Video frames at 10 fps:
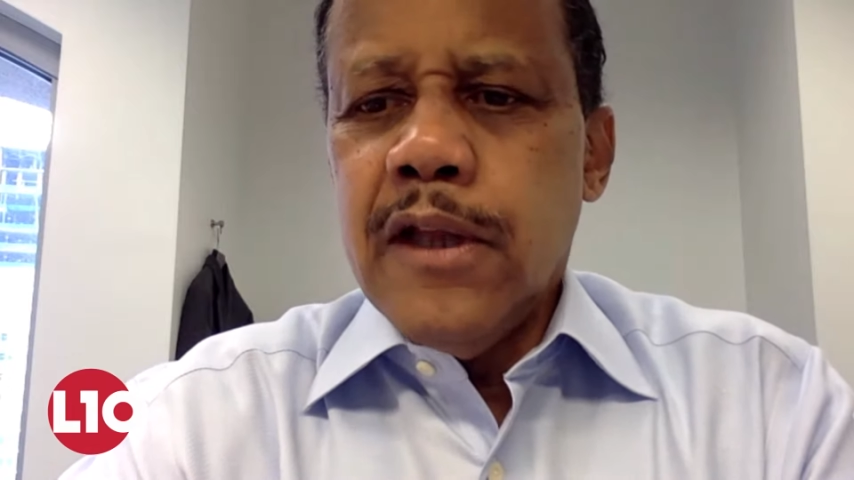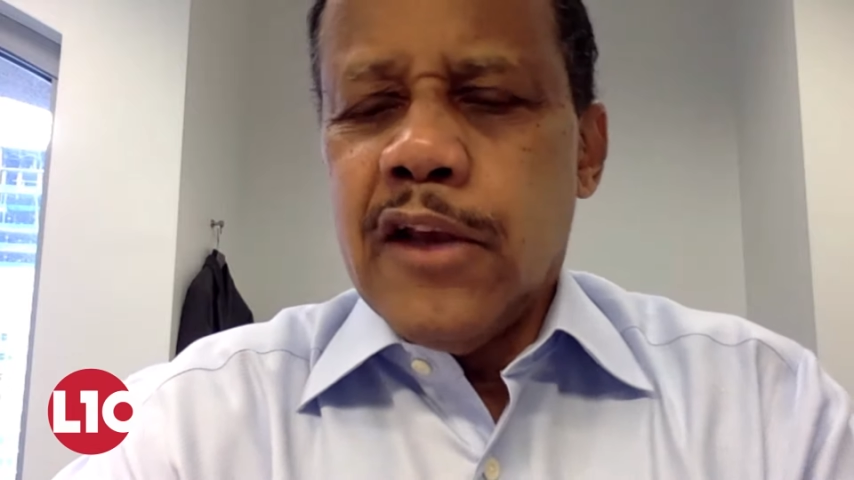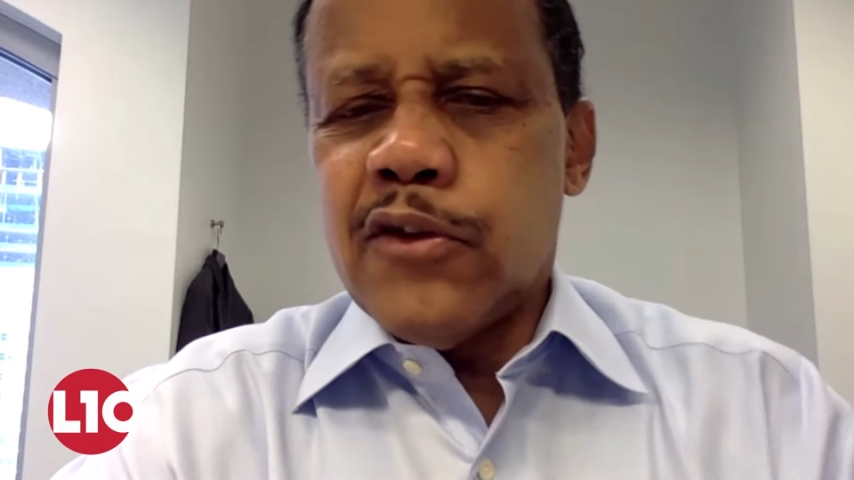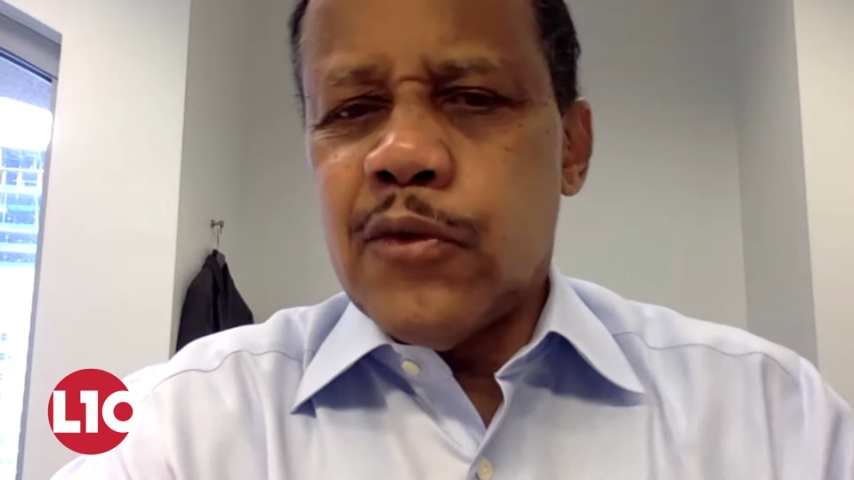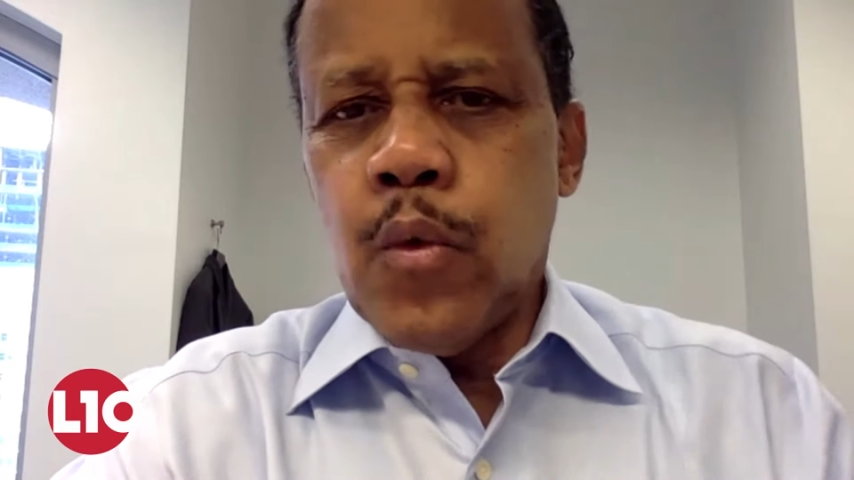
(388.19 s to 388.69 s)

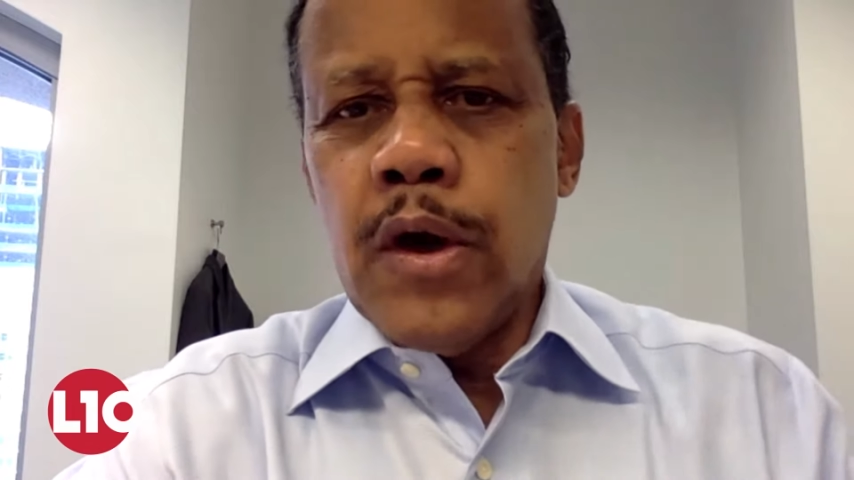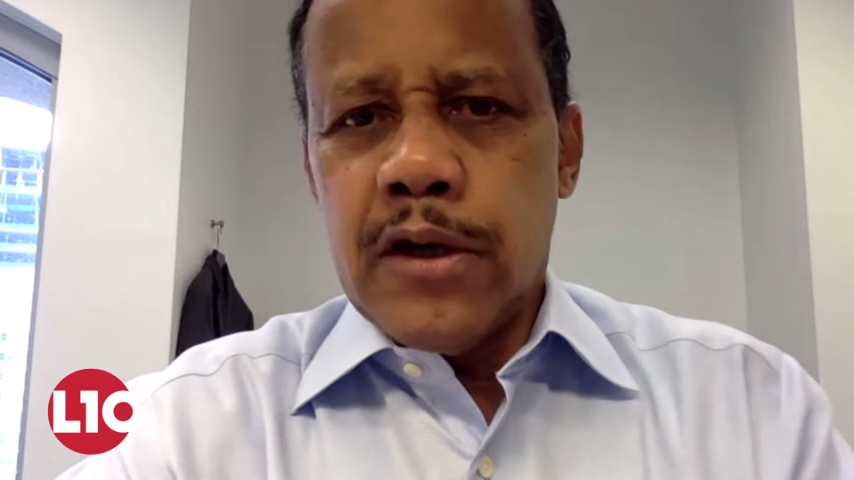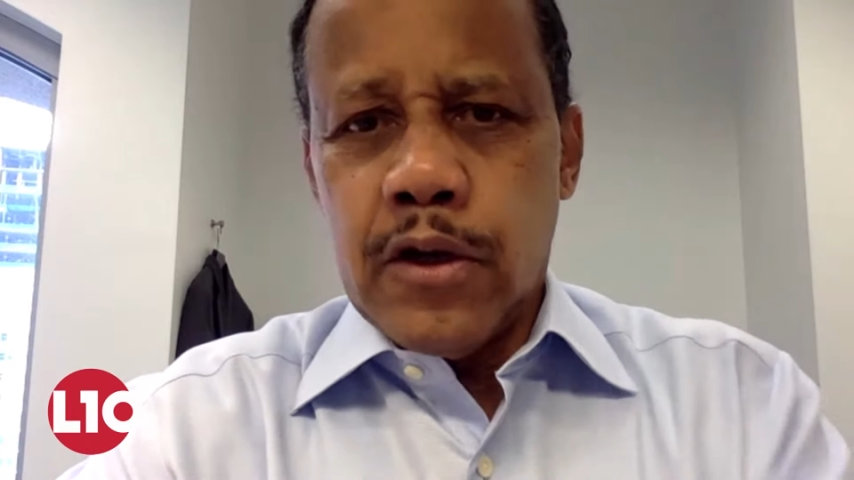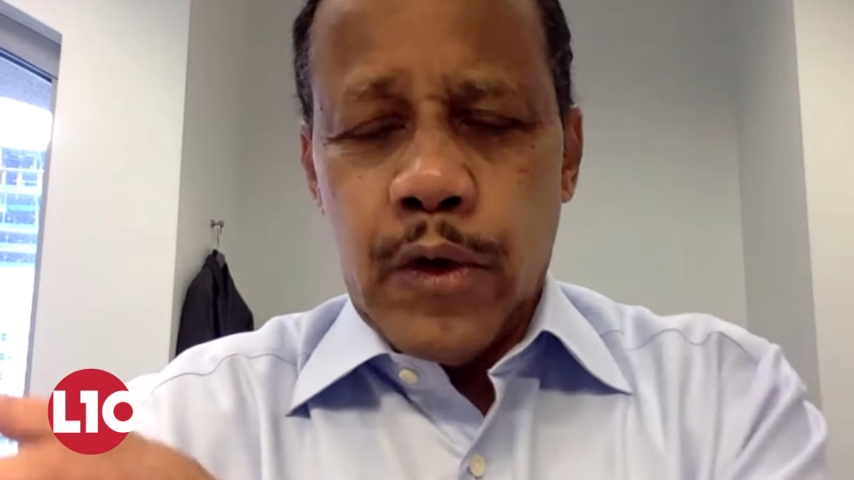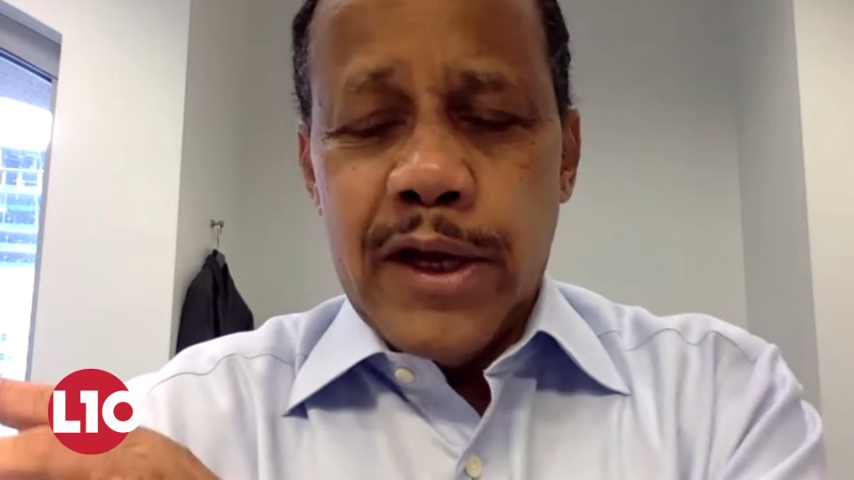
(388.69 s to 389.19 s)
has swung
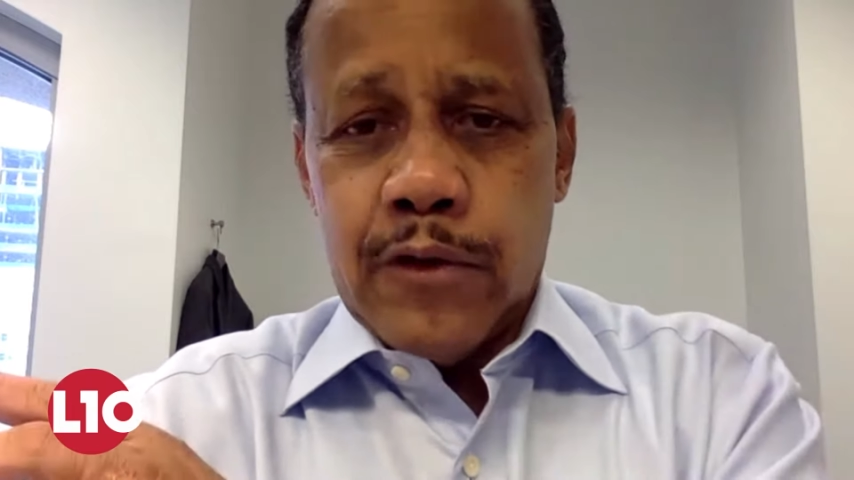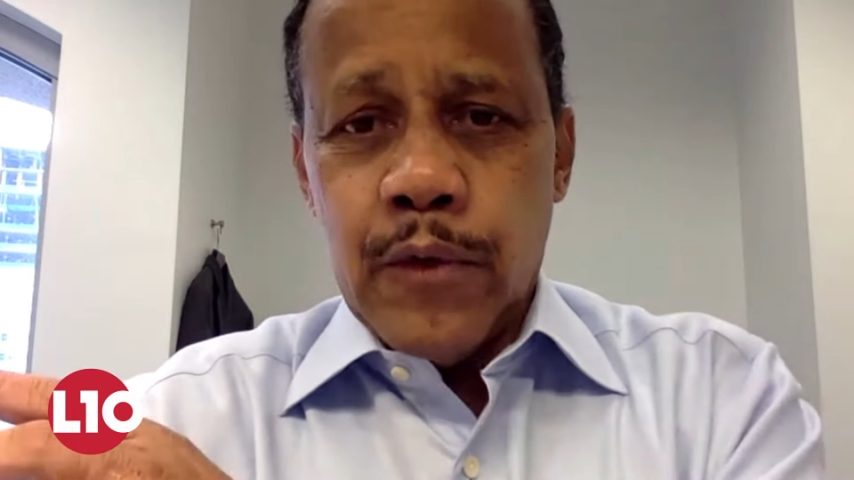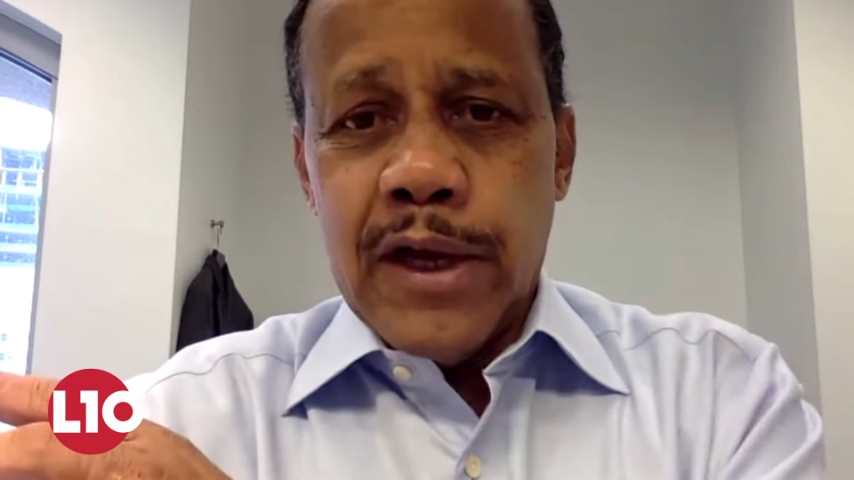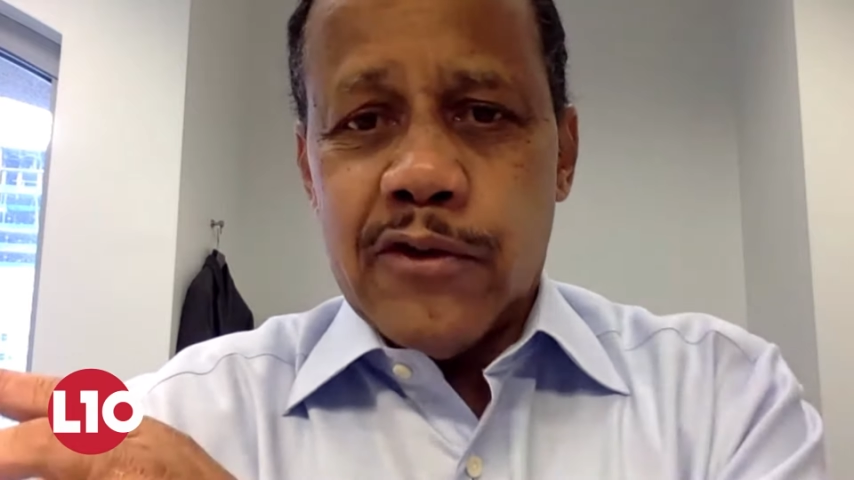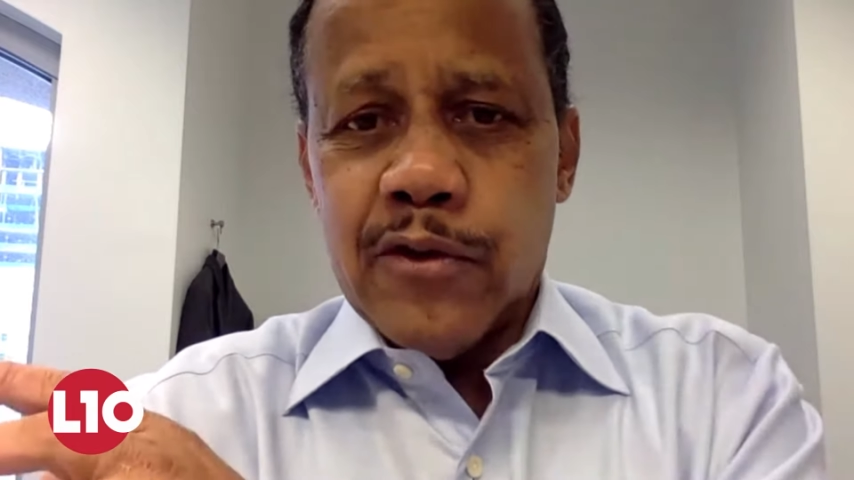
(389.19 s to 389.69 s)
in a great
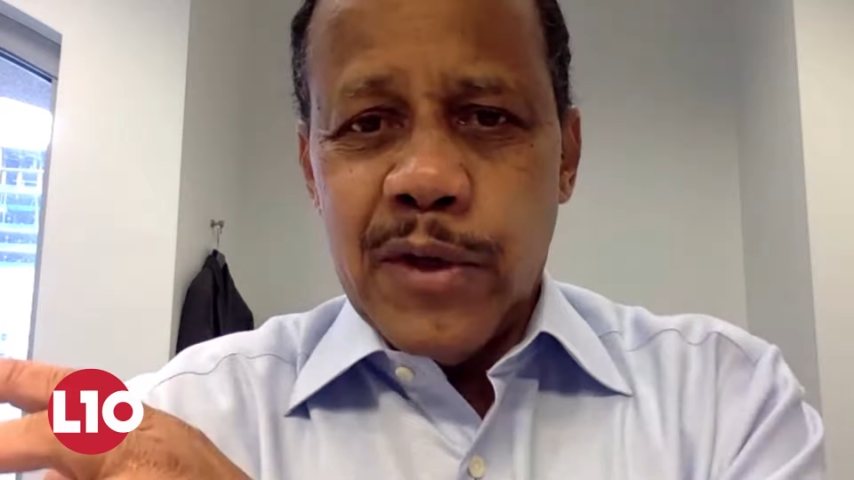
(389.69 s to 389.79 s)
direction.